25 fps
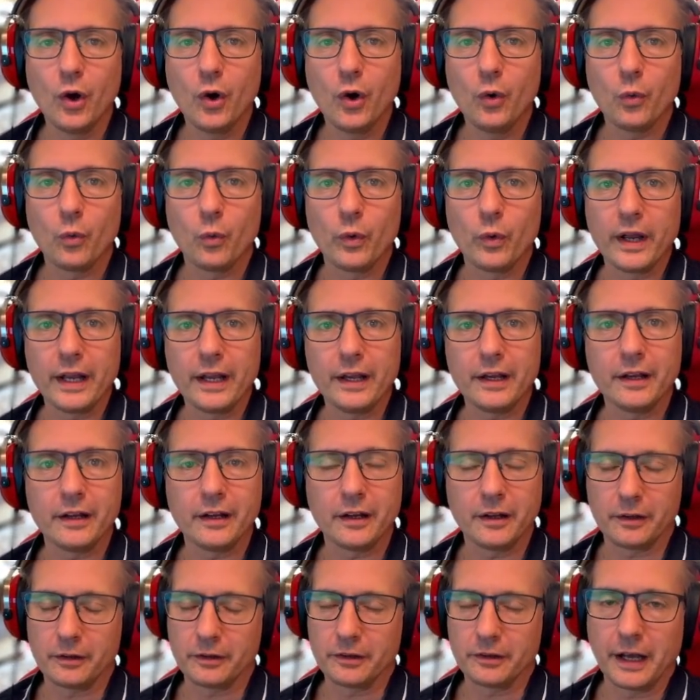
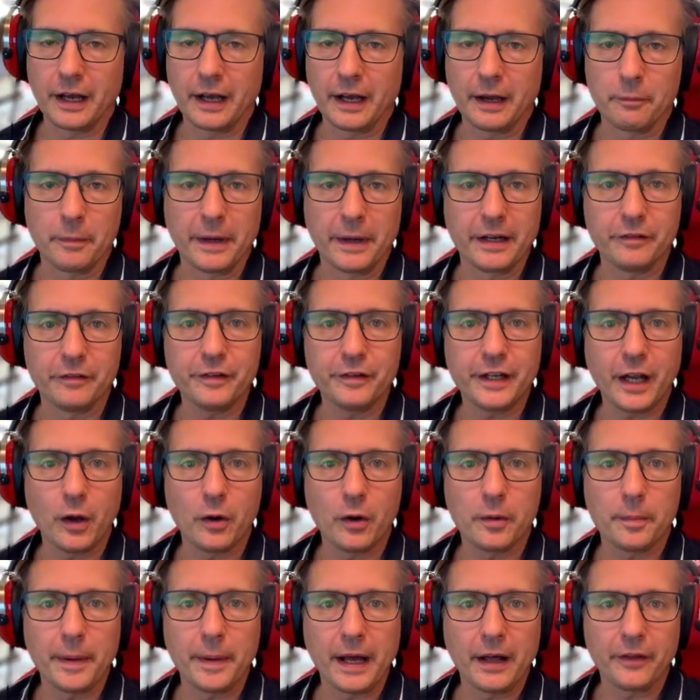We made a
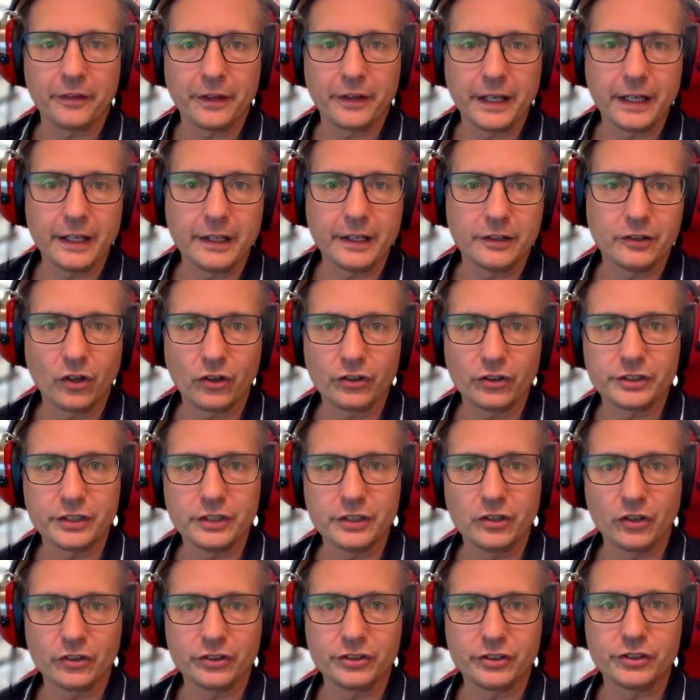video about the
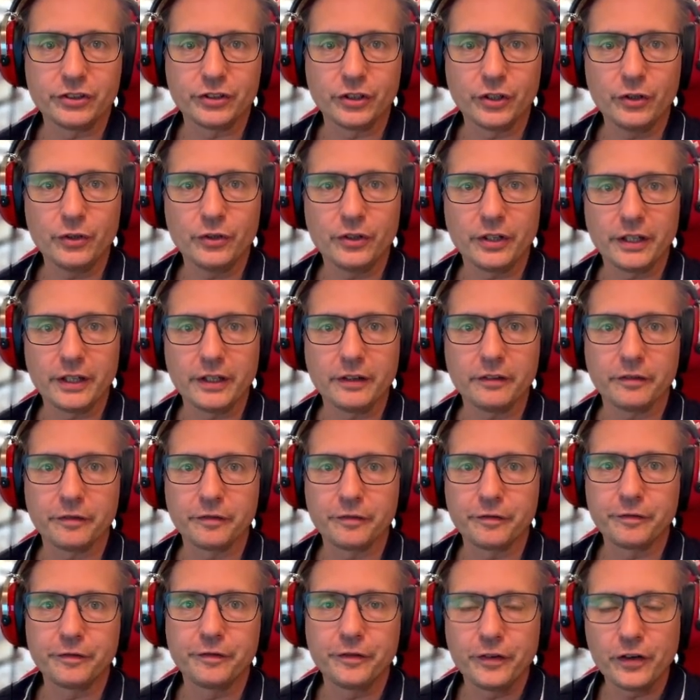1992, the
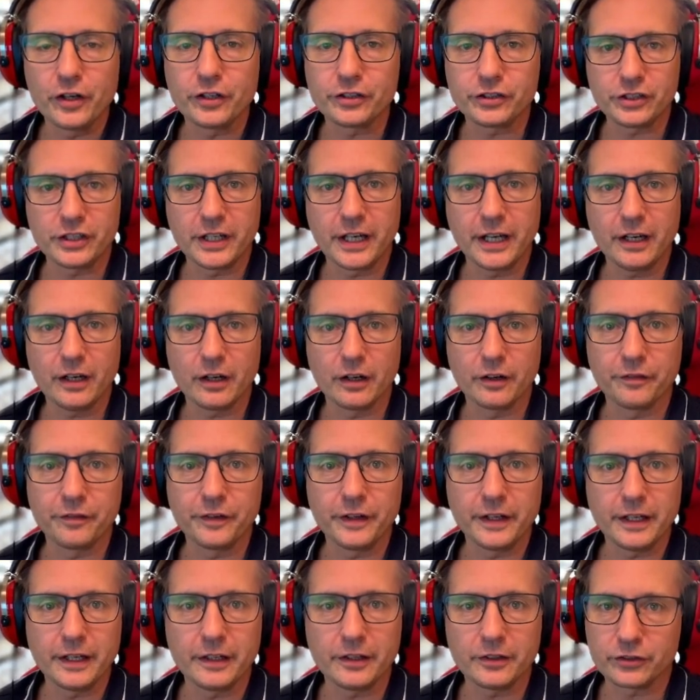first year of
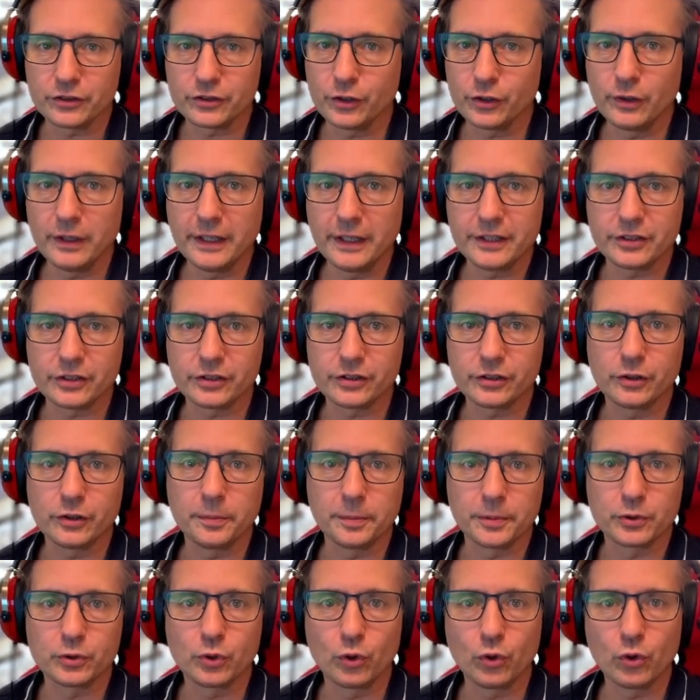the 2-litre
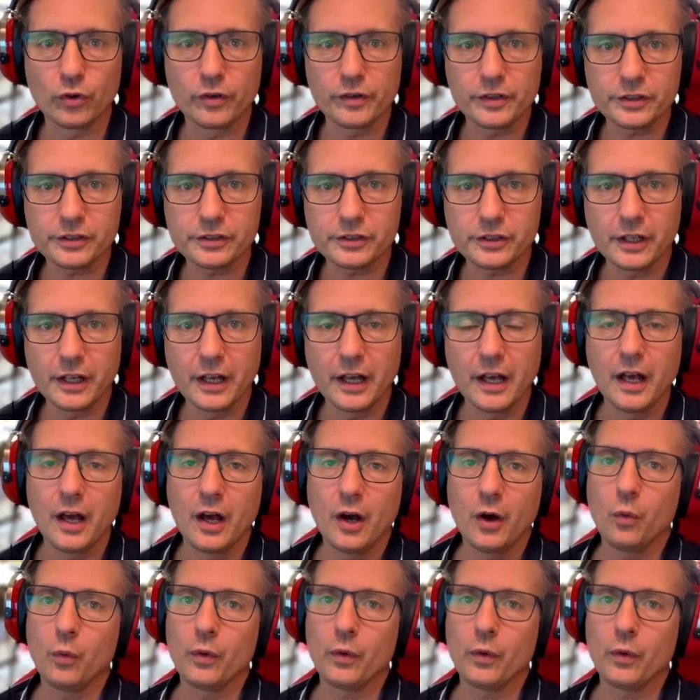Super Tourers. We